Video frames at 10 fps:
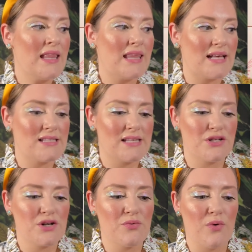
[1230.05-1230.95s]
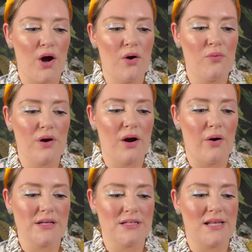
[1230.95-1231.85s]
that center row we're
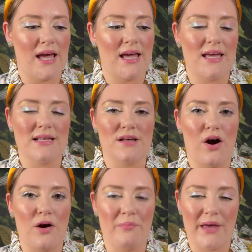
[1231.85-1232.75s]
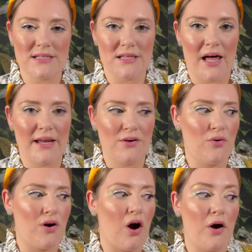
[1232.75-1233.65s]
going to say is our baseline
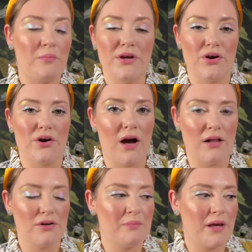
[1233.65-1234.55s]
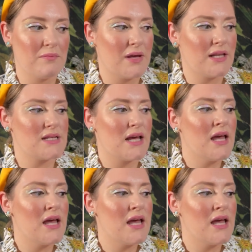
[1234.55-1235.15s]
or our pure color pigment.